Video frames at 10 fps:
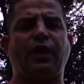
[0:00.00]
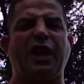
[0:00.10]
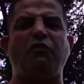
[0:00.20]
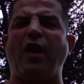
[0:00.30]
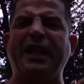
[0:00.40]

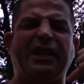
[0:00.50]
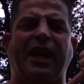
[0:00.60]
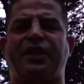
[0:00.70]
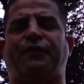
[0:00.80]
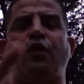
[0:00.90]
And right, he's
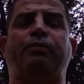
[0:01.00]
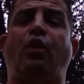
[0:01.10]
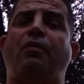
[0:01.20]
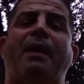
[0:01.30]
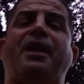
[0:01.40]
got his phone
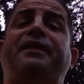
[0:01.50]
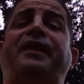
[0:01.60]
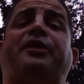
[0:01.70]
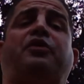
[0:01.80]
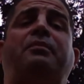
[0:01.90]
blown. I'm not even
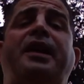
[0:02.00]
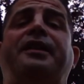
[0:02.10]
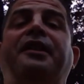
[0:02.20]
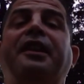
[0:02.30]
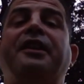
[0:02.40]
answering
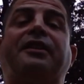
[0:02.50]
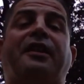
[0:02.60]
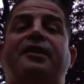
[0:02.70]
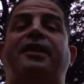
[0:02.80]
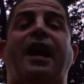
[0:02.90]
mine.
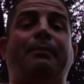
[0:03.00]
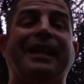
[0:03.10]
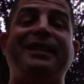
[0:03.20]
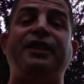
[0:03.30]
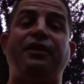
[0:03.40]
I'm
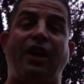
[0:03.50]
letting